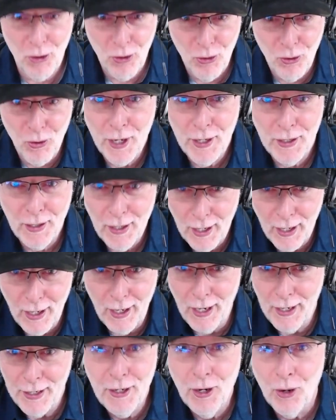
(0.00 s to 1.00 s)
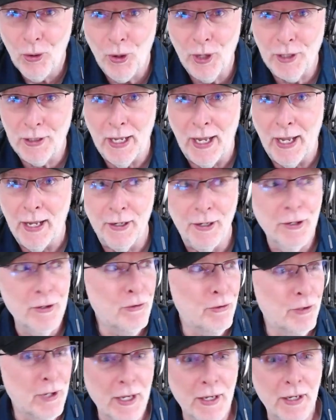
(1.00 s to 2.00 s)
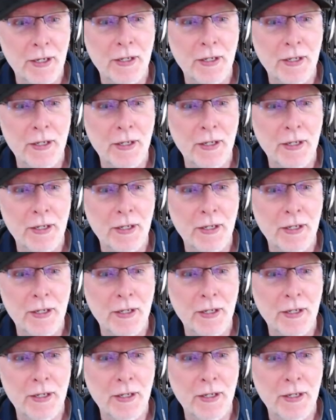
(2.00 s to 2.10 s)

Oh, I know what that is.